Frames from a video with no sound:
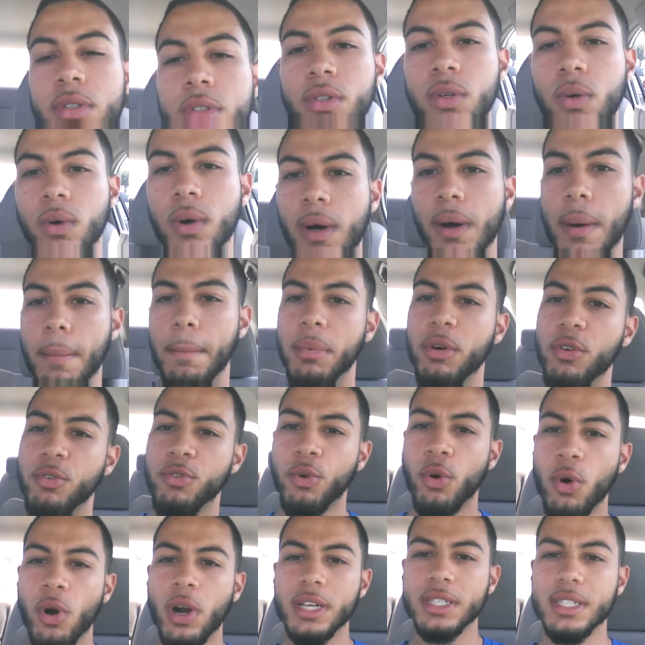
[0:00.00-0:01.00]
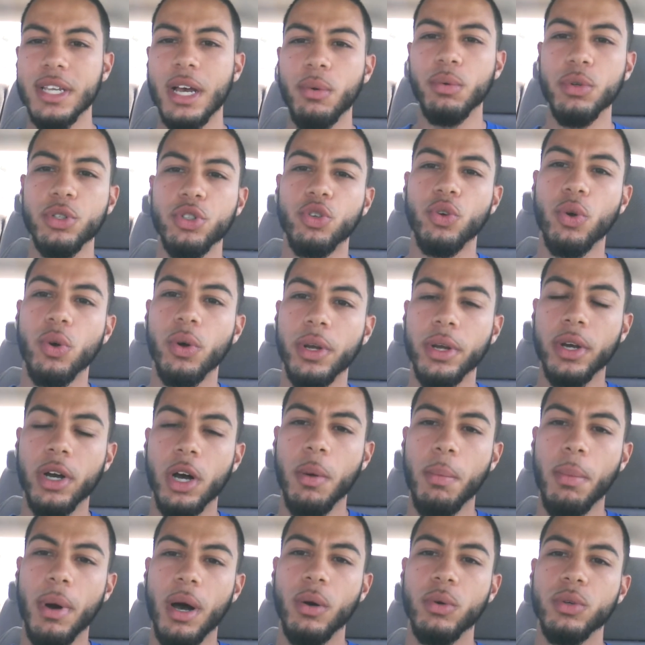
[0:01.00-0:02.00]
So um, before, as I was growing
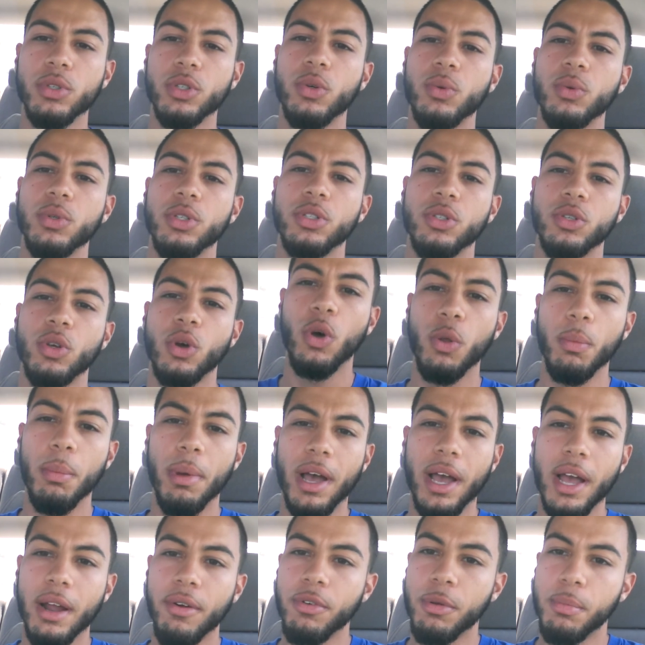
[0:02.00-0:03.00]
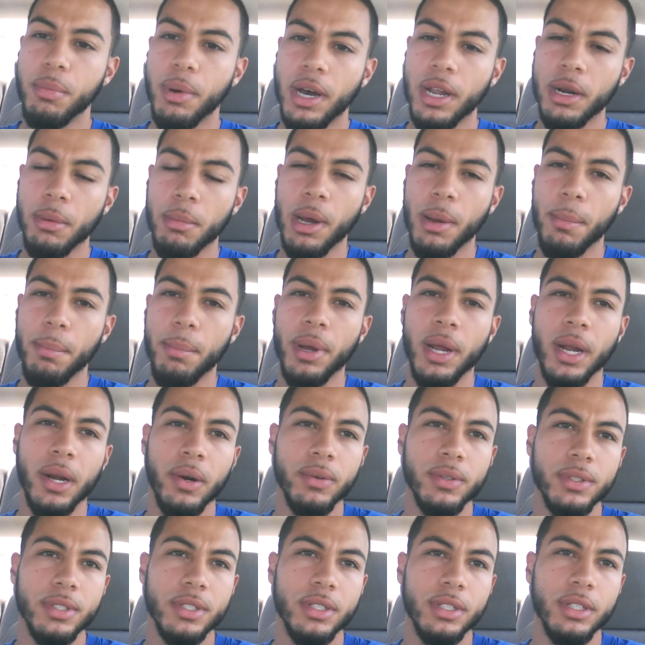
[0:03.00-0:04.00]
up, I was always told by everybody, my
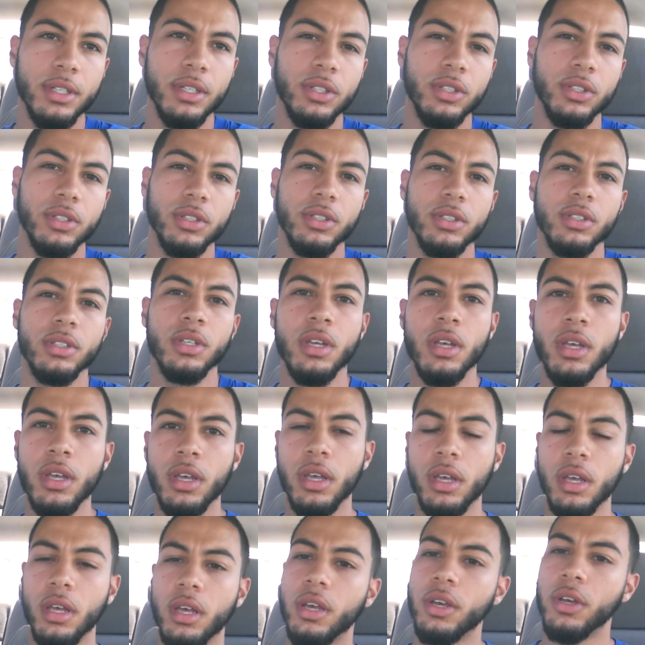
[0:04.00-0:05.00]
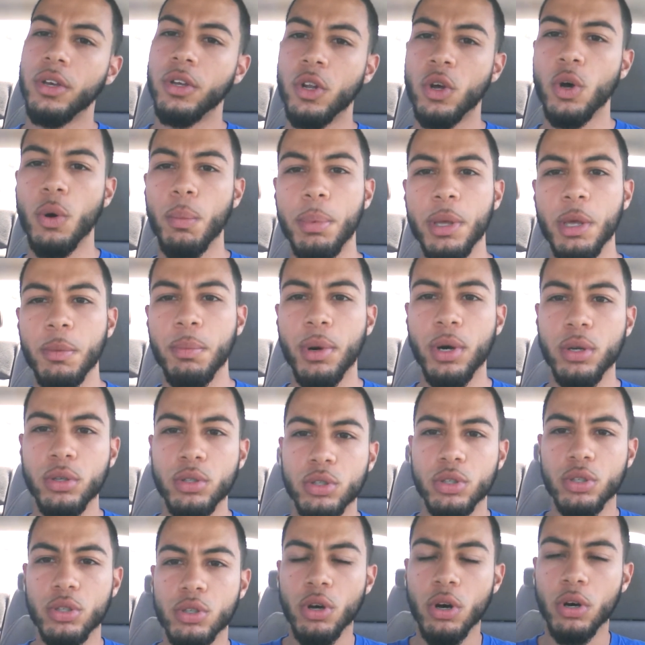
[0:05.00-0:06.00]
parents, teachers, you know, people I
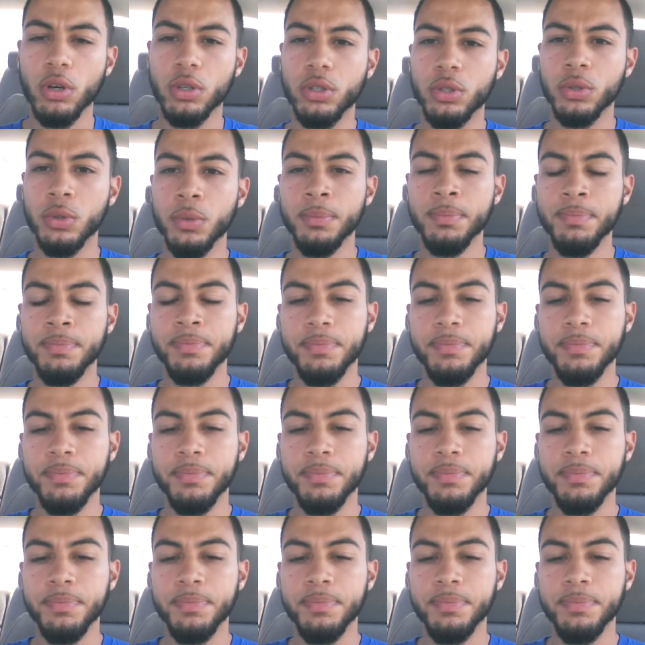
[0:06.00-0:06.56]
used to talk to,